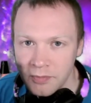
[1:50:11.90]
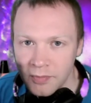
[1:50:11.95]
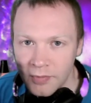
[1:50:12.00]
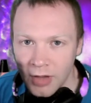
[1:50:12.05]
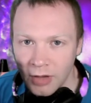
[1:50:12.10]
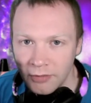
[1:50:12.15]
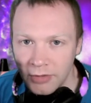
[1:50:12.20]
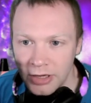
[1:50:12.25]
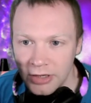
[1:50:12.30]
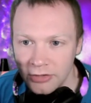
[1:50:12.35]

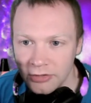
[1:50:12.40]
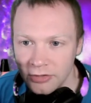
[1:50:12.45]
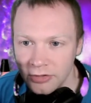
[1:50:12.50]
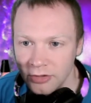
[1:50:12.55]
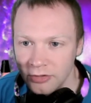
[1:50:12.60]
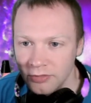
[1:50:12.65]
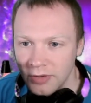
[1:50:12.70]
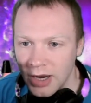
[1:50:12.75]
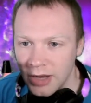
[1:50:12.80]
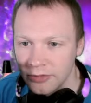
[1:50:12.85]
Regan's
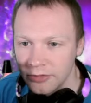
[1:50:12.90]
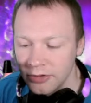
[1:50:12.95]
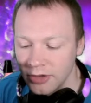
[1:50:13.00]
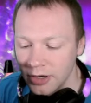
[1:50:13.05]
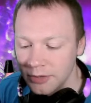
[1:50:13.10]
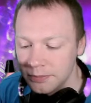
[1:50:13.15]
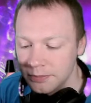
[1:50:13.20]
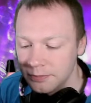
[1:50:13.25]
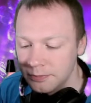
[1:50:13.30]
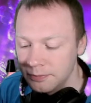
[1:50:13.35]
News Round,
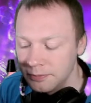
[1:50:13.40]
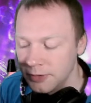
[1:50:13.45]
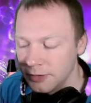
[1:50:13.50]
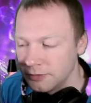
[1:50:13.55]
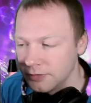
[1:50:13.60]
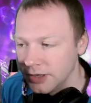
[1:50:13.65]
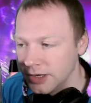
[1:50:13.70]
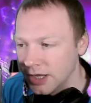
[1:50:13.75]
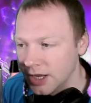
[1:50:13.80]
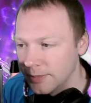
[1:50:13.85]
so feel
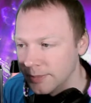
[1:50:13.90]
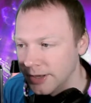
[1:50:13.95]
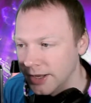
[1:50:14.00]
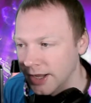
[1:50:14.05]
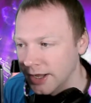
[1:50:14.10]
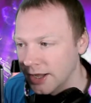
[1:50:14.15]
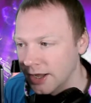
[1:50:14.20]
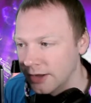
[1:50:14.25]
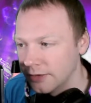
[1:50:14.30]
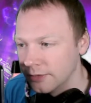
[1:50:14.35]
free to come and
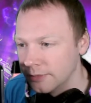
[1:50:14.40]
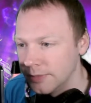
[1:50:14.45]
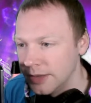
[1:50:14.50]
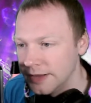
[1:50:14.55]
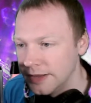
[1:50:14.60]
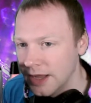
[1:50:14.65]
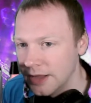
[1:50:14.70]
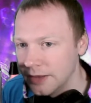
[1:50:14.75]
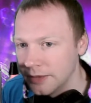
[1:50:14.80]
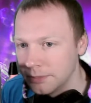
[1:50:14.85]
hang out with me
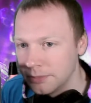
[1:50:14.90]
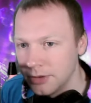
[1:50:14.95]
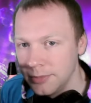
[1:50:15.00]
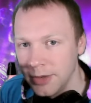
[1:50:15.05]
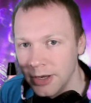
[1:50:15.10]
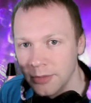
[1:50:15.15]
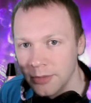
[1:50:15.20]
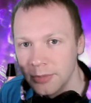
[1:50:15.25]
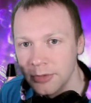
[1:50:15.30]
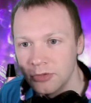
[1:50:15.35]
there. The
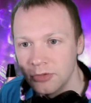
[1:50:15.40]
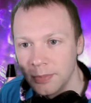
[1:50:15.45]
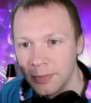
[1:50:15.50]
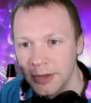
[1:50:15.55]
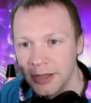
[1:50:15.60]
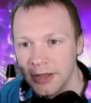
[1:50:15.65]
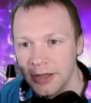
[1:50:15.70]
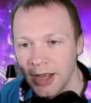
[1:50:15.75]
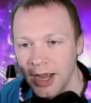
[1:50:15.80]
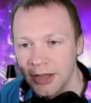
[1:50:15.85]
premiere will be
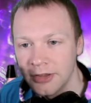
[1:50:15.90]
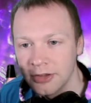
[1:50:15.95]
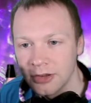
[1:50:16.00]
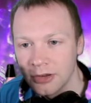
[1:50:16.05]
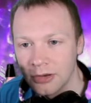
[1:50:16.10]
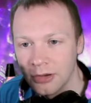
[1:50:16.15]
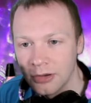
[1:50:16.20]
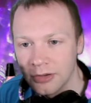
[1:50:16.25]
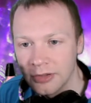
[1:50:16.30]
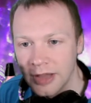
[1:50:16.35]
dropping 8
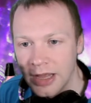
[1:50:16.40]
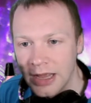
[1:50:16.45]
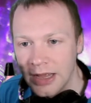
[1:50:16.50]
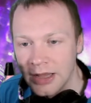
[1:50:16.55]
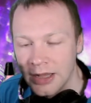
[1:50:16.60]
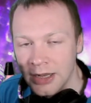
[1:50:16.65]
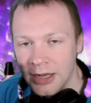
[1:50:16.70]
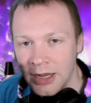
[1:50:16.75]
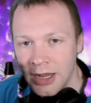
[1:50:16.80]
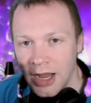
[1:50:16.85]
o'clock there.
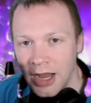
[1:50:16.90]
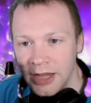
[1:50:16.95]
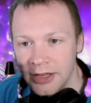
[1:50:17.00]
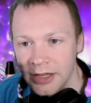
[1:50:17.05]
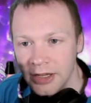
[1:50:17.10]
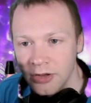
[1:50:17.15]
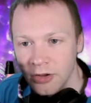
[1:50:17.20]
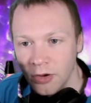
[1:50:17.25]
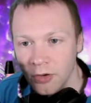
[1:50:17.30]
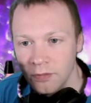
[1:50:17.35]
And
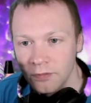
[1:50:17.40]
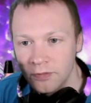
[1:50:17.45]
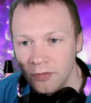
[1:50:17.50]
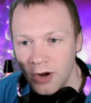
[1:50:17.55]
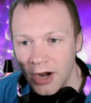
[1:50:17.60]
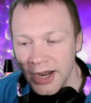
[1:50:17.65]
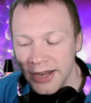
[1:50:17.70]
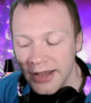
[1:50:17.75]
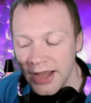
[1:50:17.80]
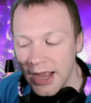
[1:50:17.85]
then on
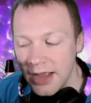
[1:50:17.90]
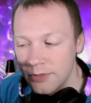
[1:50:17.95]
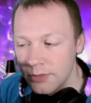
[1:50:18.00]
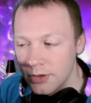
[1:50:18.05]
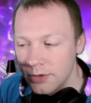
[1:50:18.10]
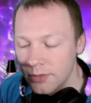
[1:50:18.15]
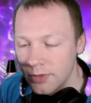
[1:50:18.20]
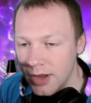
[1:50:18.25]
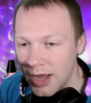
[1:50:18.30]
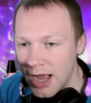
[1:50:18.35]
Friday, we
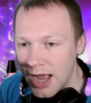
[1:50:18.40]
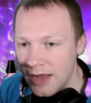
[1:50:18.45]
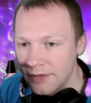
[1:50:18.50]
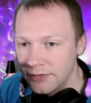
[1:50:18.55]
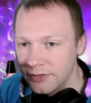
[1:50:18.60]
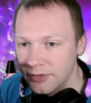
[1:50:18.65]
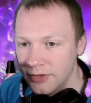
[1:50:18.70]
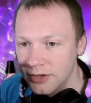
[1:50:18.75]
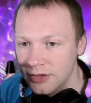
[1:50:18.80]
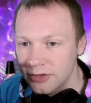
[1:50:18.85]
will have
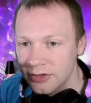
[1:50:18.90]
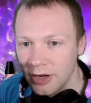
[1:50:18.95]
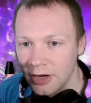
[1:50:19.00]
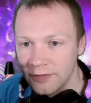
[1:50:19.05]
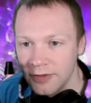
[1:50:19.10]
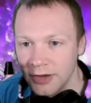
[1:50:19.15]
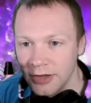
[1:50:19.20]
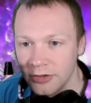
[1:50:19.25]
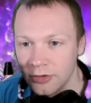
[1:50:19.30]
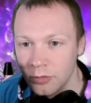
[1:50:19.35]
the
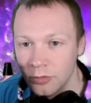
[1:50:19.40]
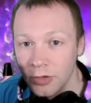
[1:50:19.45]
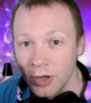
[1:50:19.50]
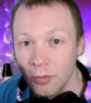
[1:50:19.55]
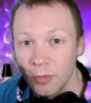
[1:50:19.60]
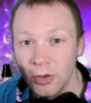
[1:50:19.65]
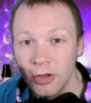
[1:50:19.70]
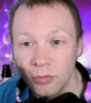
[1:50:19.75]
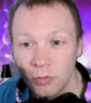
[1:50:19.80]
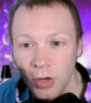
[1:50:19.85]
Snowflakes Corner,
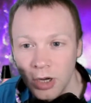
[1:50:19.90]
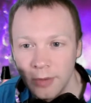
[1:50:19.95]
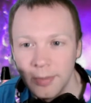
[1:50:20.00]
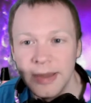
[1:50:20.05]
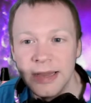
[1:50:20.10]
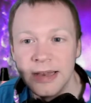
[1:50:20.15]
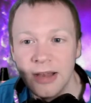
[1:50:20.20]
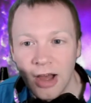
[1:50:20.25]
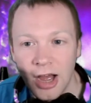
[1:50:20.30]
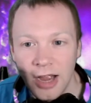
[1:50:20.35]
which will
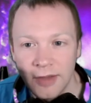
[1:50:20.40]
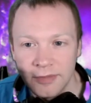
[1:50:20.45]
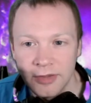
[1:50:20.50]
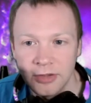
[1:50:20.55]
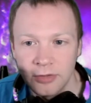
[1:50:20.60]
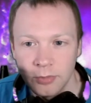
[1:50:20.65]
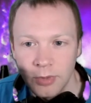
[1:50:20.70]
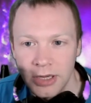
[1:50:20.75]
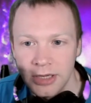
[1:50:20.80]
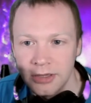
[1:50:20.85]
be live
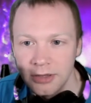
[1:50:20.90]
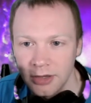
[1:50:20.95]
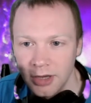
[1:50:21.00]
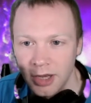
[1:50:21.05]
this week.